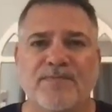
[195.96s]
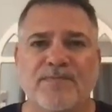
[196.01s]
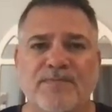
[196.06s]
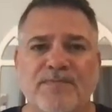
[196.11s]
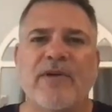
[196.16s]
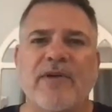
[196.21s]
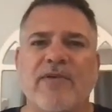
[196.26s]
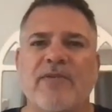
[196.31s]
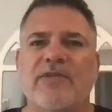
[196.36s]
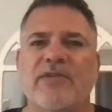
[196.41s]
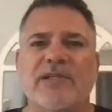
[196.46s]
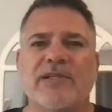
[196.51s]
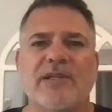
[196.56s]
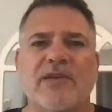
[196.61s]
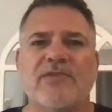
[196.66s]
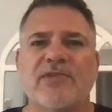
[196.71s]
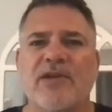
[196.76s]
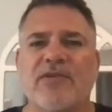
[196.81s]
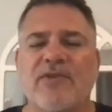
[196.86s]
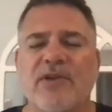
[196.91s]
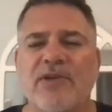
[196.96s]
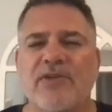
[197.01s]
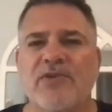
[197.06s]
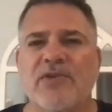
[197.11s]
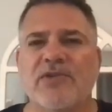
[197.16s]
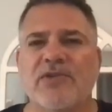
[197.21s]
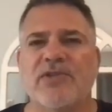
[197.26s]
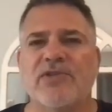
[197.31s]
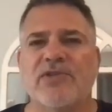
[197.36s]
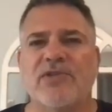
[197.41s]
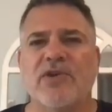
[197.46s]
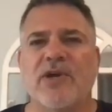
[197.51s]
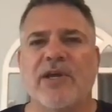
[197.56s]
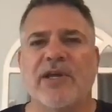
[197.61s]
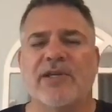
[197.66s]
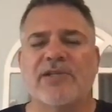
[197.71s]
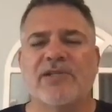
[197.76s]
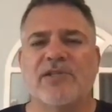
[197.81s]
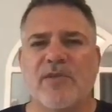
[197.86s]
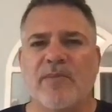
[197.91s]
My favorite things I was ever interested to, I
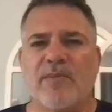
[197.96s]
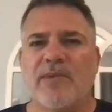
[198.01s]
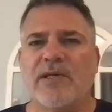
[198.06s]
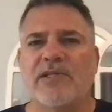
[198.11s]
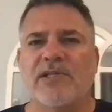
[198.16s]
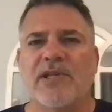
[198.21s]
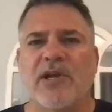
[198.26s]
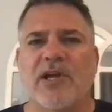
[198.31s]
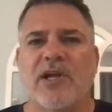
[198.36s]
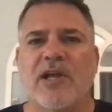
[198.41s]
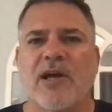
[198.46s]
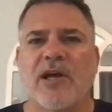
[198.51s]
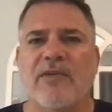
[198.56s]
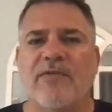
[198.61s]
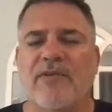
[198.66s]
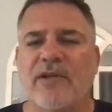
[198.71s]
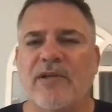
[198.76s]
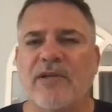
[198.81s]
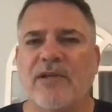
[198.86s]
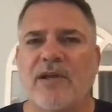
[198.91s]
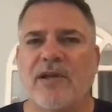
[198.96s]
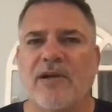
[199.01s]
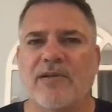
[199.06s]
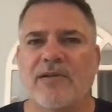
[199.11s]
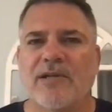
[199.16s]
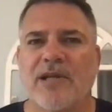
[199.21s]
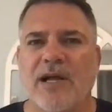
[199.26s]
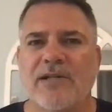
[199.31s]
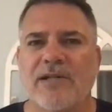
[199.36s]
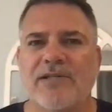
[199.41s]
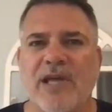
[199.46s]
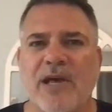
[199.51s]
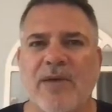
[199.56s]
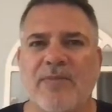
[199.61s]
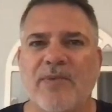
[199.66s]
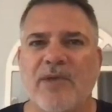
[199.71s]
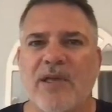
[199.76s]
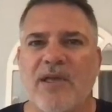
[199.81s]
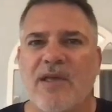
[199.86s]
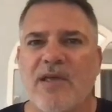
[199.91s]
guess, is the military
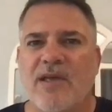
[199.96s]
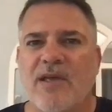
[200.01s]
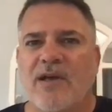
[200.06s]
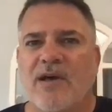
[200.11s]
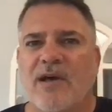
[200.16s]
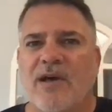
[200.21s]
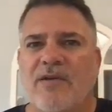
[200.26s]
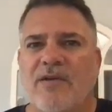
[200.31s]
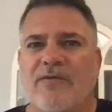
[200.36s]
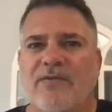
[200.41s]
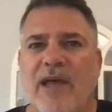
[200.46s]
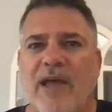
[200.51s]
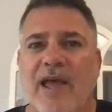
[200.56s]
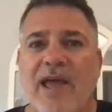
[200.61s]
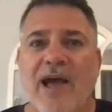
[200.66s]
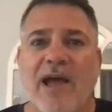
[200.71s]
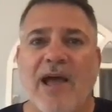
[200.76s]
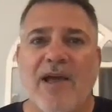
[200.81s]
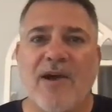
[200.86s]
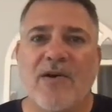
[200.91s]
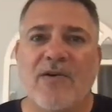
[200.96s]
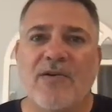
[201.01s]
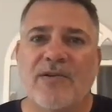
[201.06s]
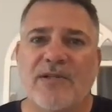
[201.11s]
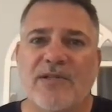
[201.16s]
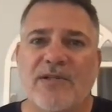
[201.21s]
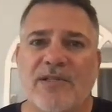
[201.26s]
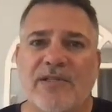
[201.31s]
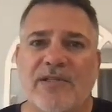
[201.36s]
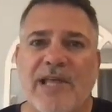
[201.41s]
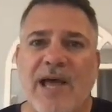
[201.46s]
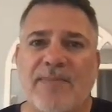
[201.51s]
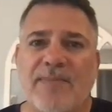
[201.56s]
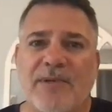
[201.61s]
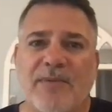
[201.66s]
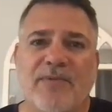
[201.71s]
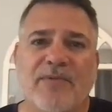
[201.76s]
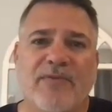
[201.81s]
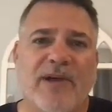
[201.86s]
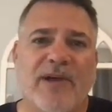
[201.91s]
concept of AIO. It's
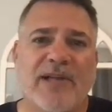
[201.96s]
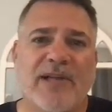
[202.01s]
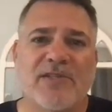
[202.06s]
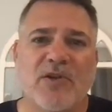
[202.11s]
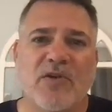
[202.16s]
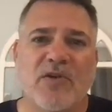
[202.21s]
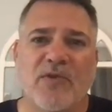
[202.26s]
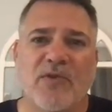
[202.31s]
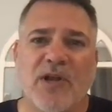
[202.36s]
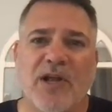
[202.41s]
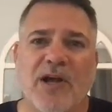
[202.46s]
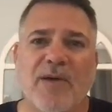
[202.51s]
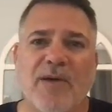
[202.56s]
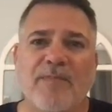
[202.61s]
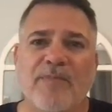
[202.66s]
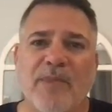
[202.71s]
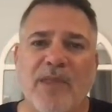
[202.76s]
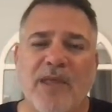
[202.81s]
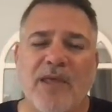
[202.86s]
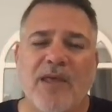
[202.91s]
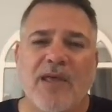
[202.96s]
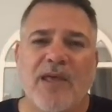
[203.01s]
adapt, improvise, and overcome.